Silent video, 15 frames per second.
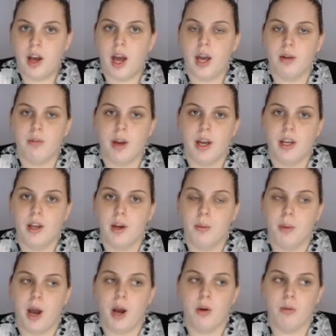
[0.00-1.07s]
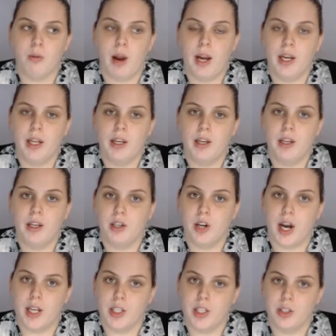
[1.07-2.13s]
I read about writing in the
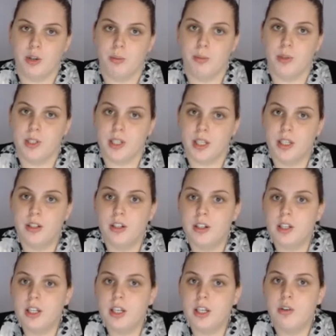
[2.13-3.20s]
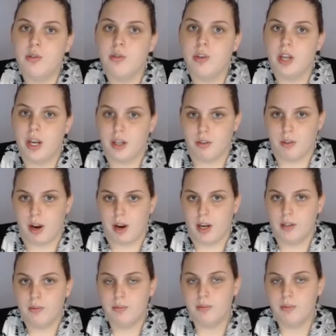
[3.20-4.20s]
classroom, particularly creative writing.